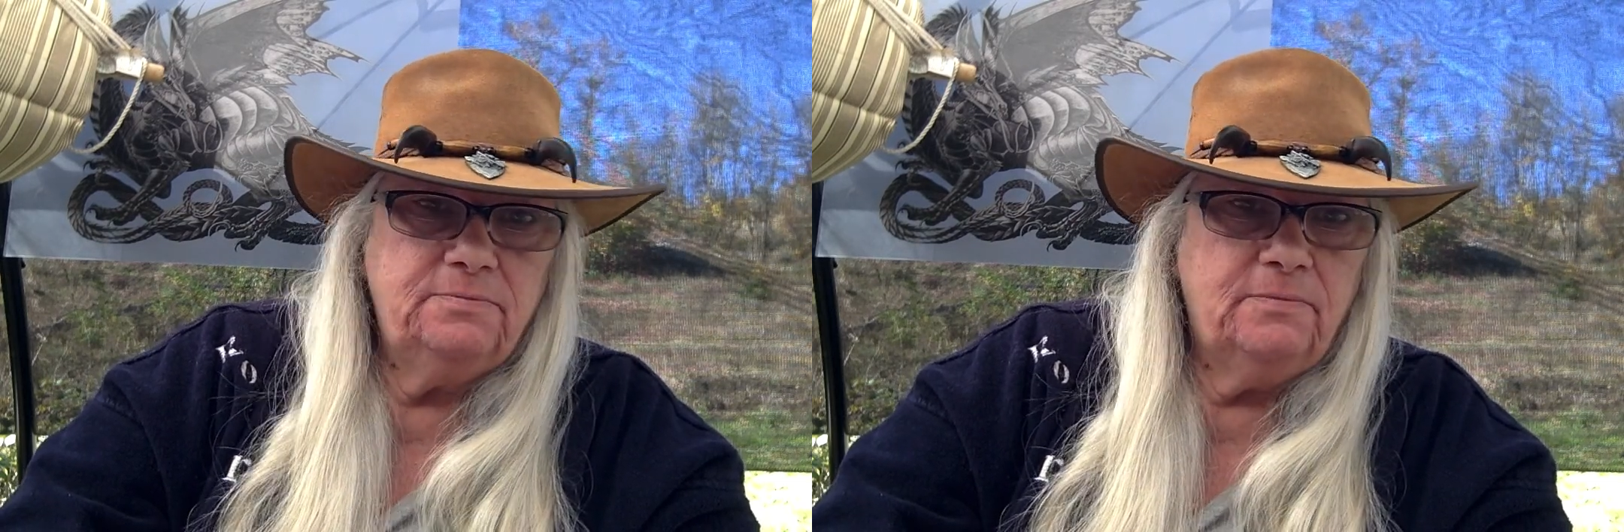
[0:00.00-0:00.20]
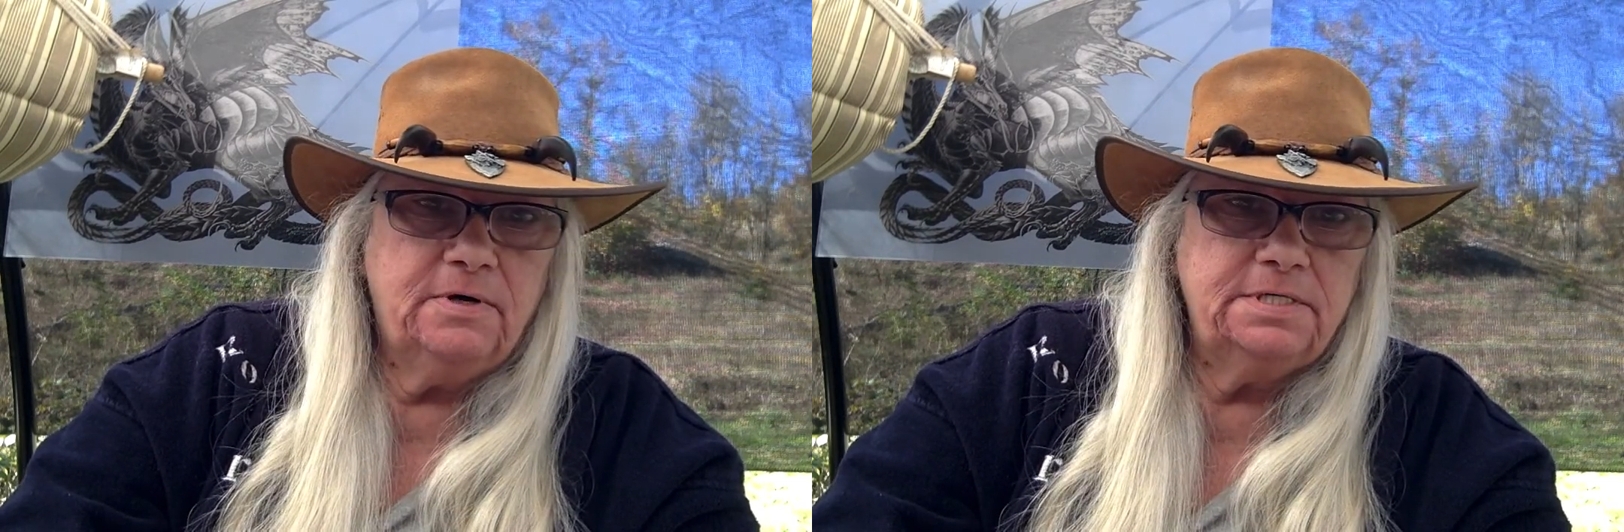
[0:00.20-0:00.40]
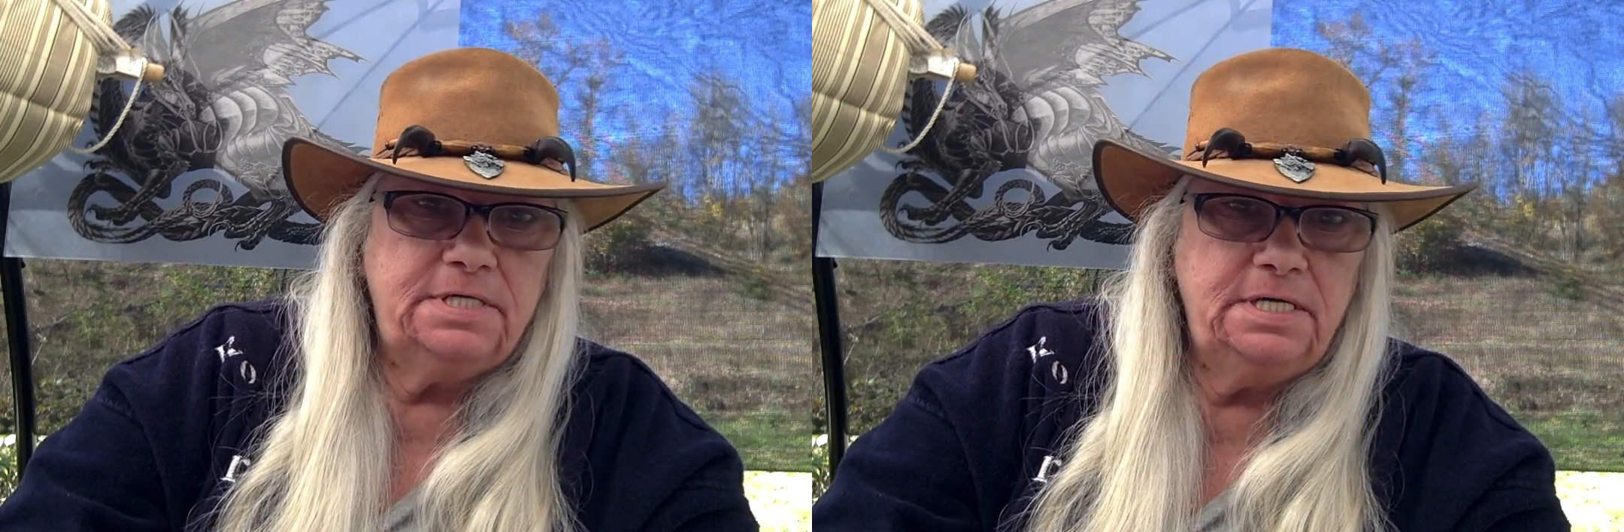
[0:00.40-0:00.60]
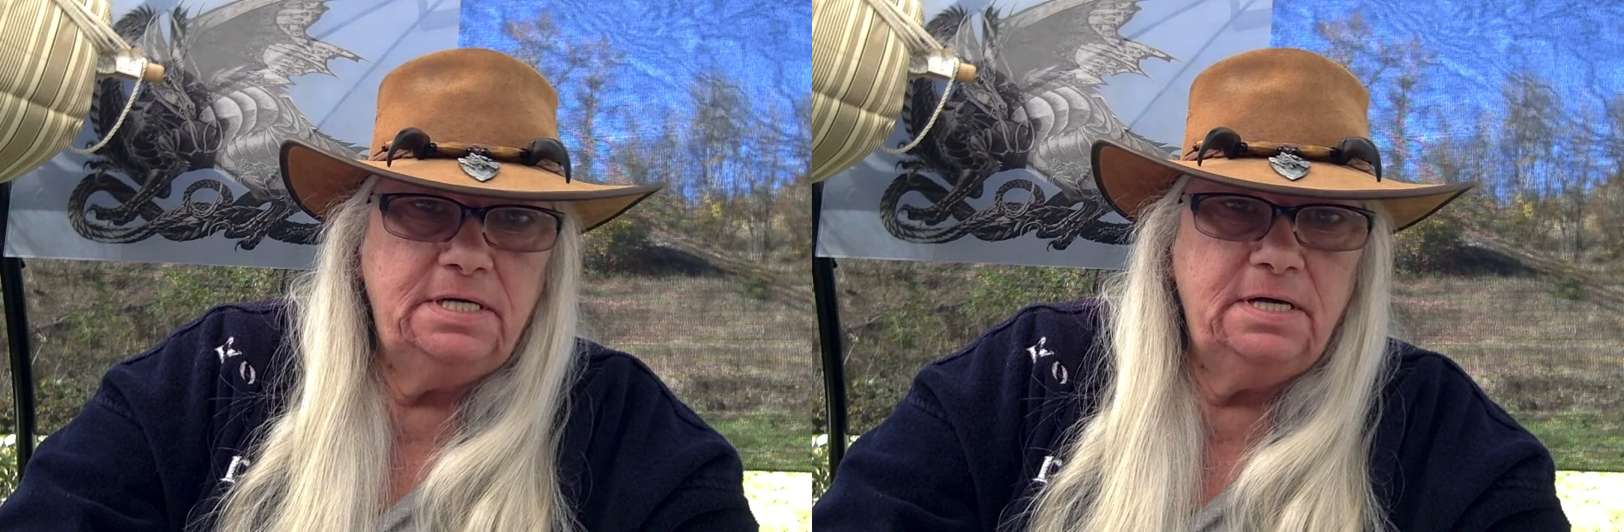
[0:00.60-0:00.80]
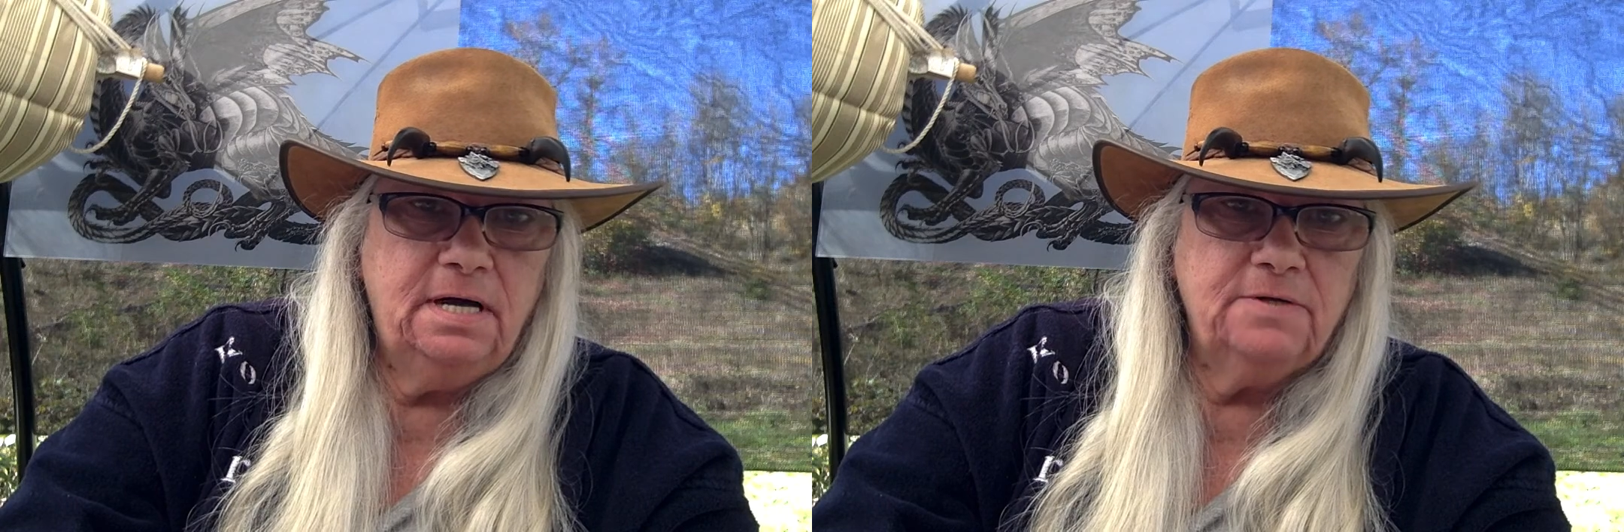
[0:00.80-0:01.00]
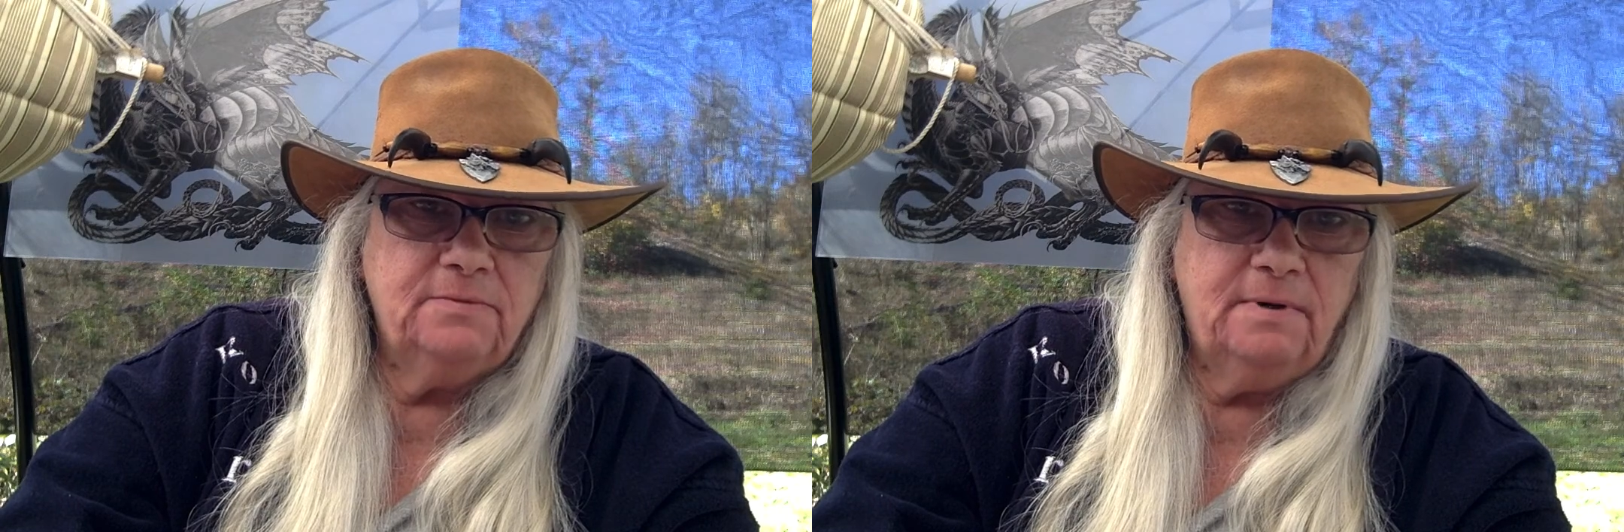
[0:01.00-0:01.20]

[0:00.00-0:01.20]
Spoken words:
warranty on the